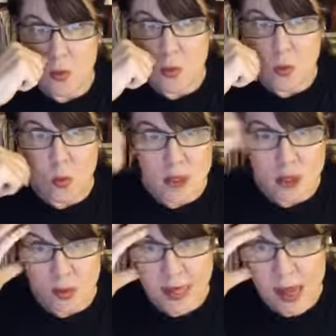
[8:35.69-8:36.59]
what you
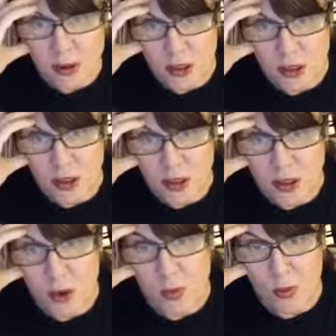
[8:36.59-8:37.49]
allow to go in
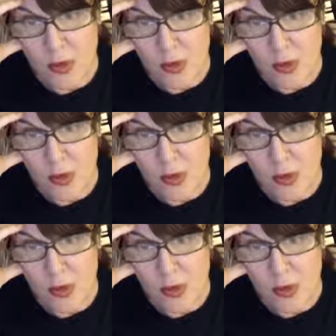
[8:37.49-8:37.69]
your head.